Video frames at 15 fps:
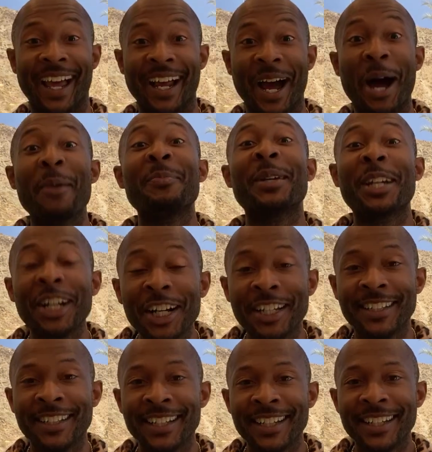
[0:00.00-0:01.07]
I'm
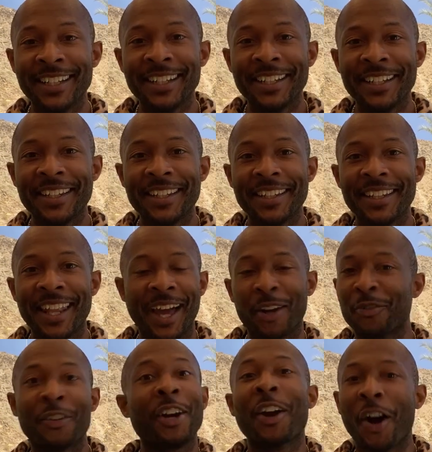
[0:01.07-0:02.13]
good.
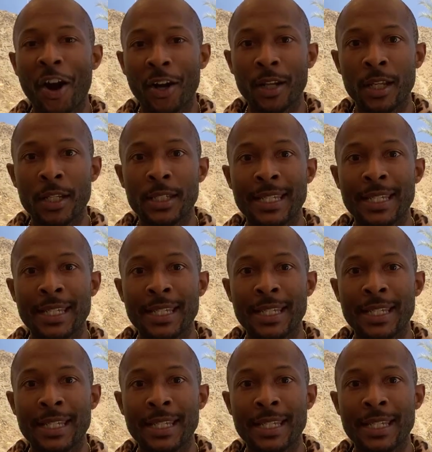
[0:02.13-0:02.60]
Regardless,